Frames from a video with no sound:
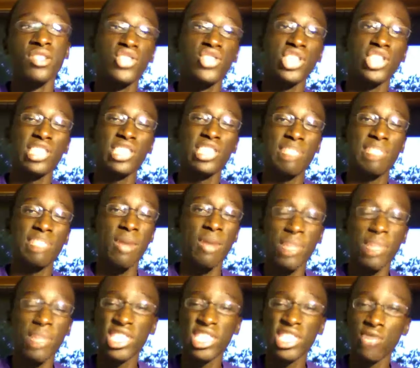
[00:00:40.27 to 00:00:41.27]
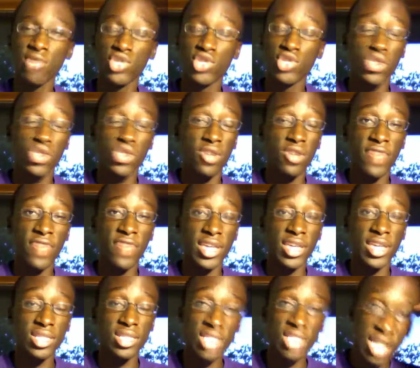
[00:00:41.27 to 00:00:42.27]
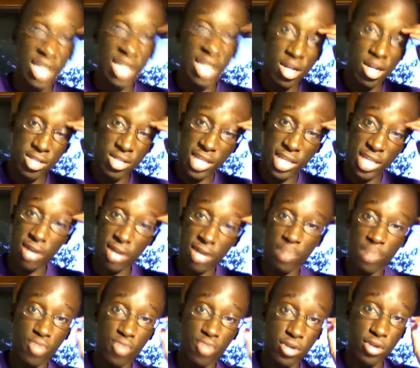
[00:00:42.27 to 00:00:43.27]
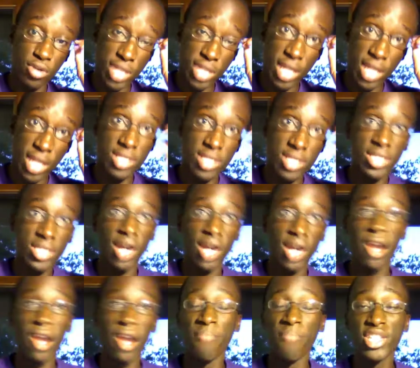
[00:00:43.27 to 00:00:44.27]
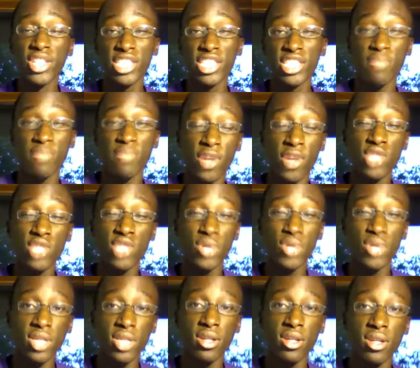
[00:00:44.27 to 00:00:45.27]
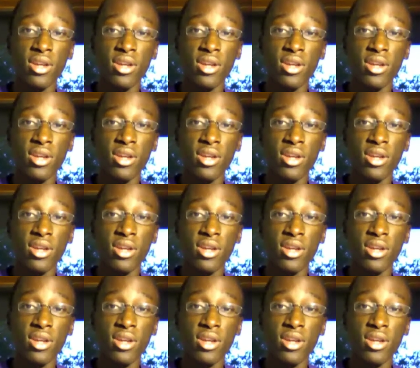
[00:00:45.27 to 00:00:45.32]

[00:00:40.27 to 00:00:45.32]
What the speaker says: experimenting with Sony Vegas 10 Pro 10 since I don't have much experience with it.